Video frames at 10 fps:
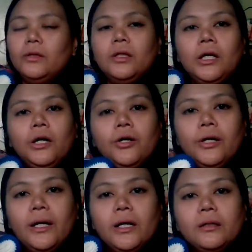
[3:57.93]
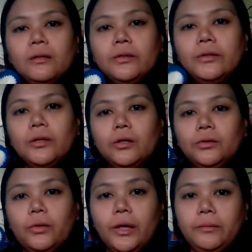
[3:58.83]
I think her head turned
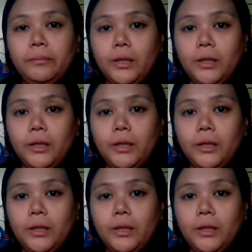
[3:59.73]
out quite